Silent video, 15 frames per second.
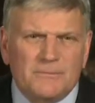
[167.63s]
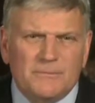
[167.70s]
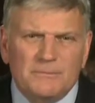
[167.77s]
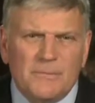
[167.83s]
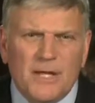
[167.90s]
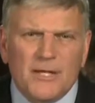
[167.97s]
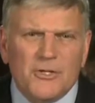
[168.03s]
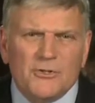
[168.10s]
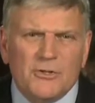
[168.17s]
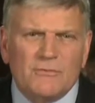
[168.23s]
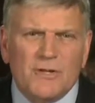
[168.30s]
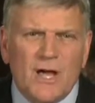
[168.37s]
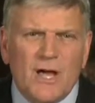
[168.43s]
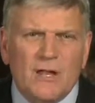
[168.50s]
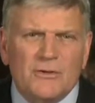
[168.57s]
billions of
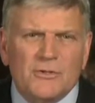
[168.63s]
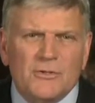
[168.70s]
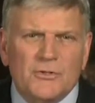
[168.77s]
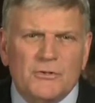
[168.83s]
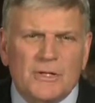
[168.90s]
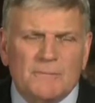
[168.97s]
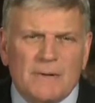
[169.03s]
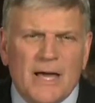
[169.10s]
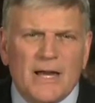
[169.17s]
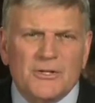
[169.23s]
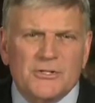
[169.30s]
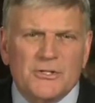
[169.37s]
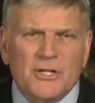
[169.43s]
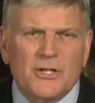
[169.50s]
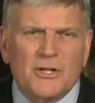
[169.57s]
dollars to the
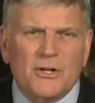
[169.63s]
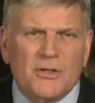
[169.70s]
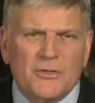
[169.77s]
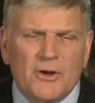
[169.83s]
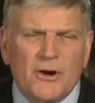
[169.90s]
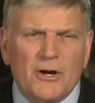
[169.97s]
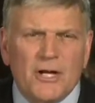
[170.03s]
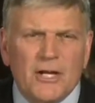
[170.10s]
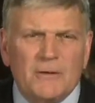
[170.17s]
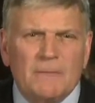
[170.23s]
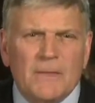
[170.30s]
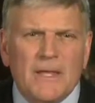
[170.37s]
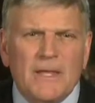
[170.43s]
Palestinian Authority,